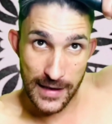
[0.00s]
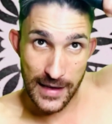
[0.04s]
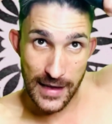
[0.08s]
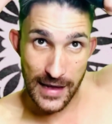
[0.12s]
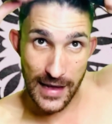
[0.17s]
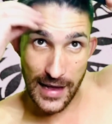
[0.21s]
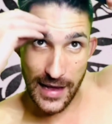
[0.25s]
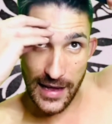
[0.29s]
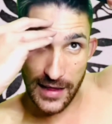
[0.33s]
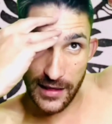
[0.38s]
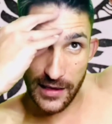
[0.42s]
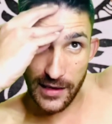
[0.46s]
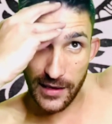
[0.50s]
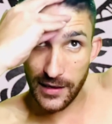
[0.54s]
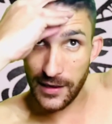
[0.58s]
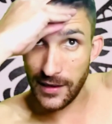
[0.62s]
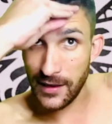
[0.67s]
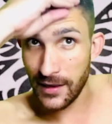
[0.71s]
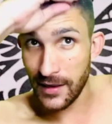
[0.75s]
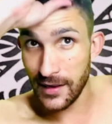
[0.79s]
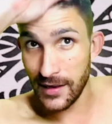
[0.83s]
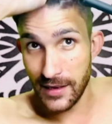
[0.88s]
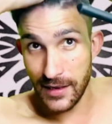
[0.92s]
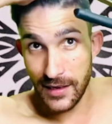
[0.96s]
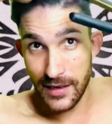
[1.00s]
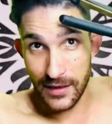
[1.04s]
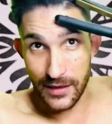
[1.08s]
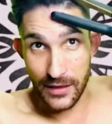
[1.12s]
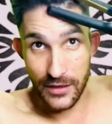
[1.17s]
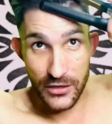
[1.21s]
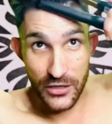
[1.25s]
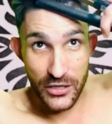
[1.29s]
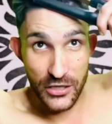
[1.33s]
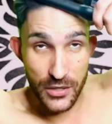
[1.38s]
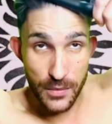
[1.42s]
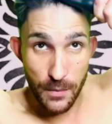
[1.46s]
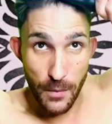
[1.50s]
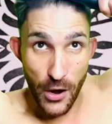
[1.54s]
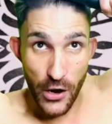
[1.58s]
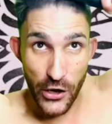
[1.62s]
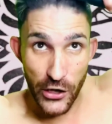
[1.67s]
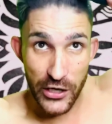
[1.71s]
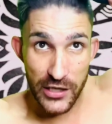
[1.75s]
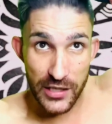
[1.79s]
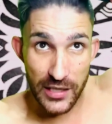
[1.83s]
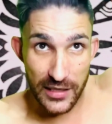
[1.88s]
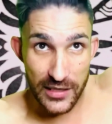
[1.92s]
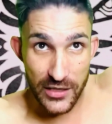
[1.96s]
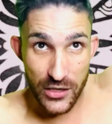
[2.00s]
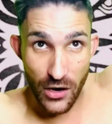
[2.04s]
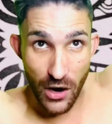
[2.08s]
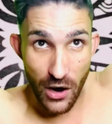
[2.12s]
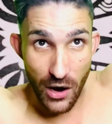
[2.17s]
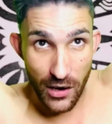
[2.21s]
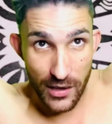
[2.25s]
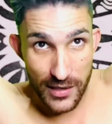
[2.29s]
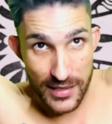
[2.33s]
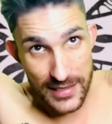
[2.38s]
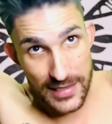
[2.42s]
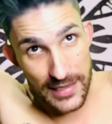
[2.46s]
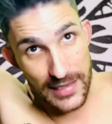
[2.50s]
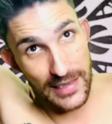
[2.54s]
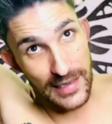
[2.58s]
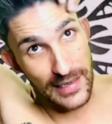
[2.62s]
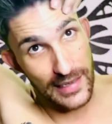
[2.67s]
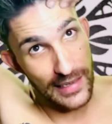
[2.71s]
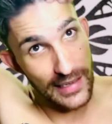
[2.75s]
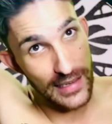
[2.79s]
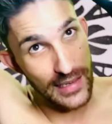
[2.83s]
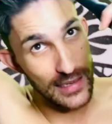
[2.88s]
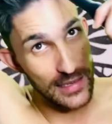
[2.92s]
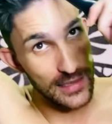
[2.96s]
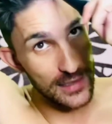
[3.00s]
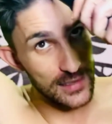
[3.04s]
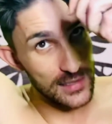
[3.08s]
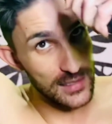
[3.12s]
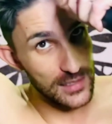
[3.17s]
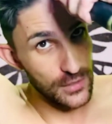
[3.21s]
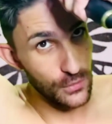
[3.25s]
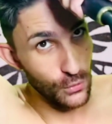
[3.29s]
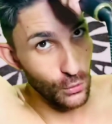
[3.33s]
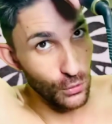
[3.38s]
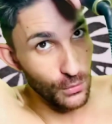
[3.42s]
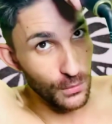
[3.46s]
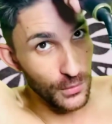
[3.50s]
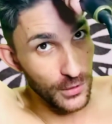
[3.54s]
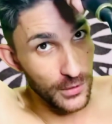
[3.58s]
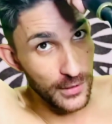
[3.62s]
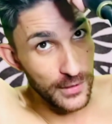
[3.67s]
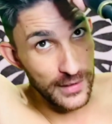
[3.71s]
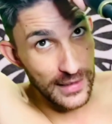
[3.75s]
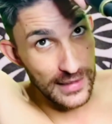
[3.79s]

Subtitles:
and the smoke that you are seeing is normal.